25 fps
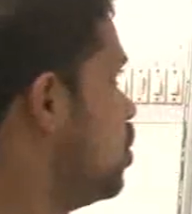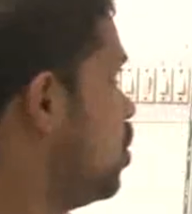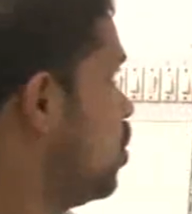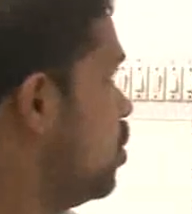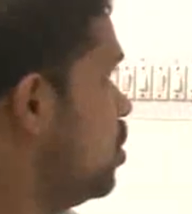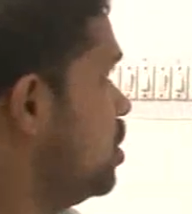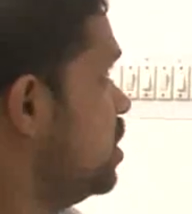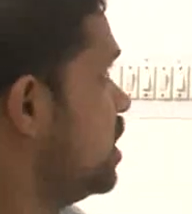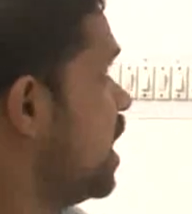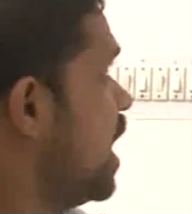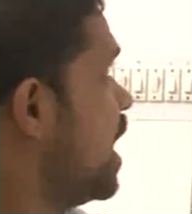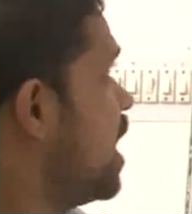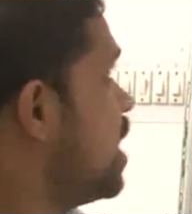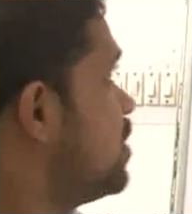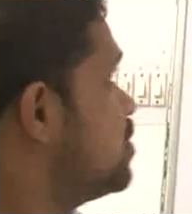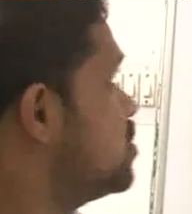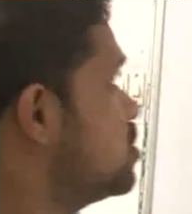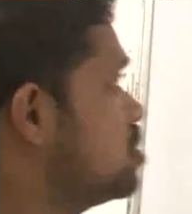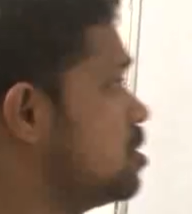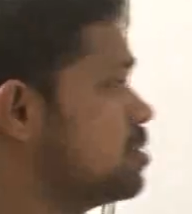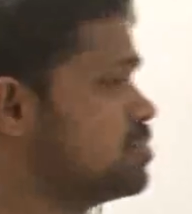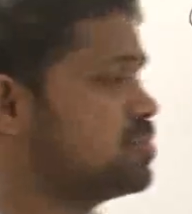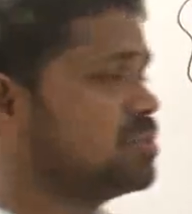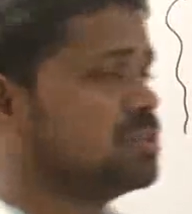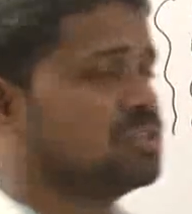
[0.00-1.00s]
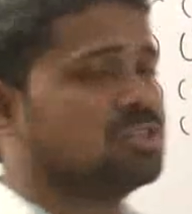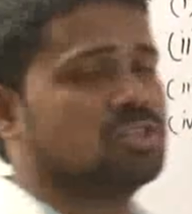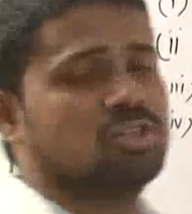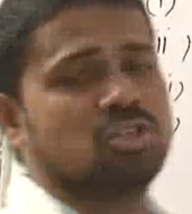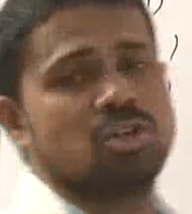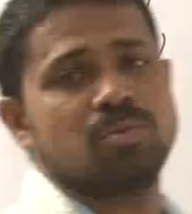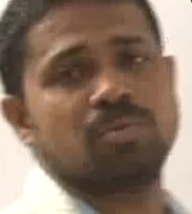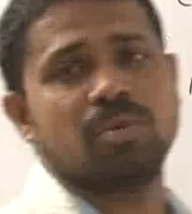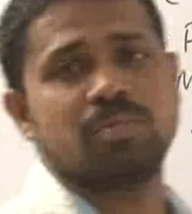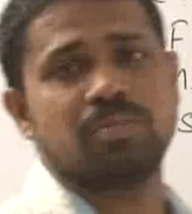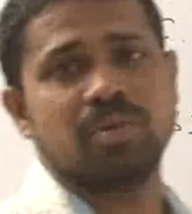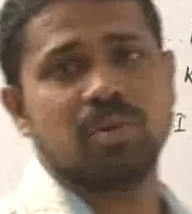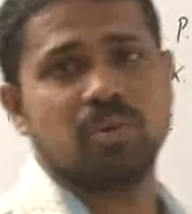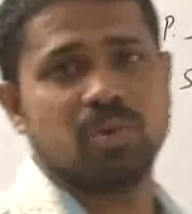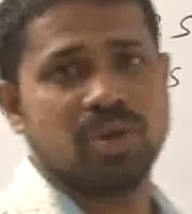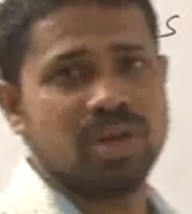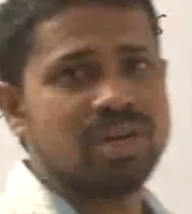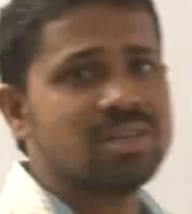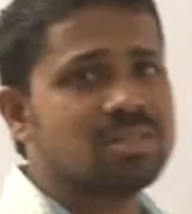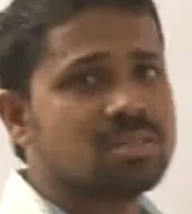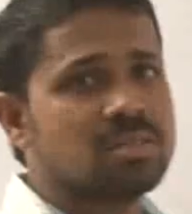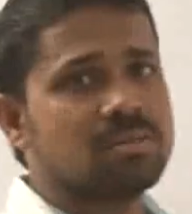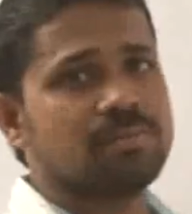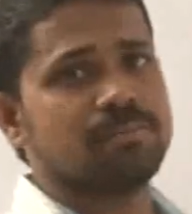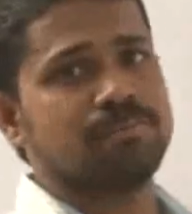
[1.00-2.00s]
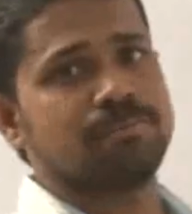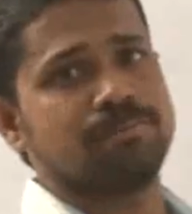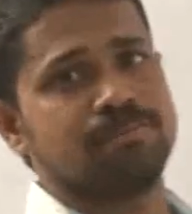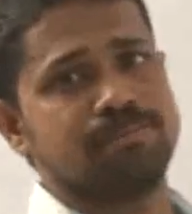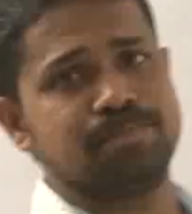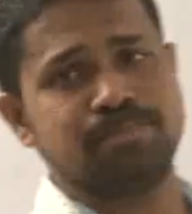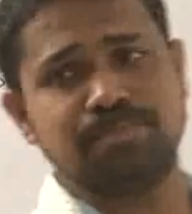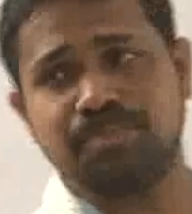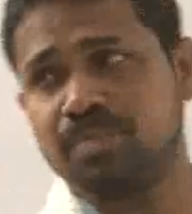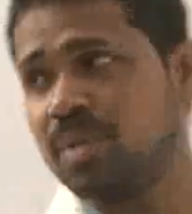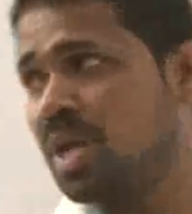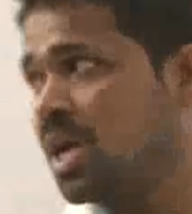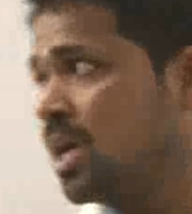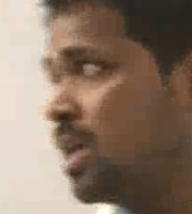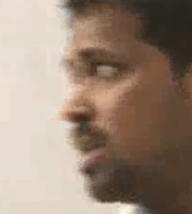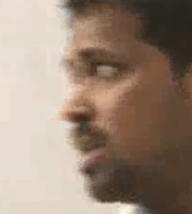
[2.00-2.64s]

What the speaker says: four types of system of units. The